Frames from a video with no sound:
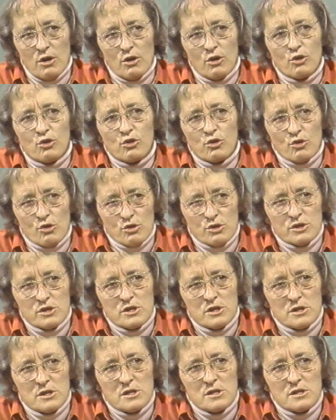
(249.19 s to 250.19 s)

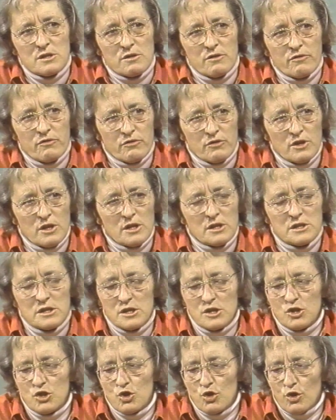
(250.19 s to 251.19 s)
atrocities of
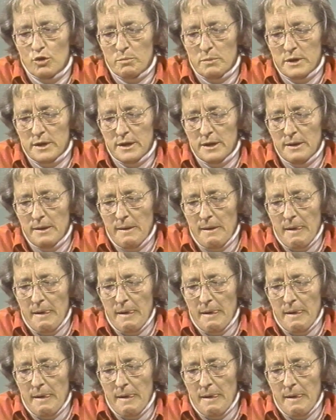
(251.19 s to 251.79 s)
Nazi Germany.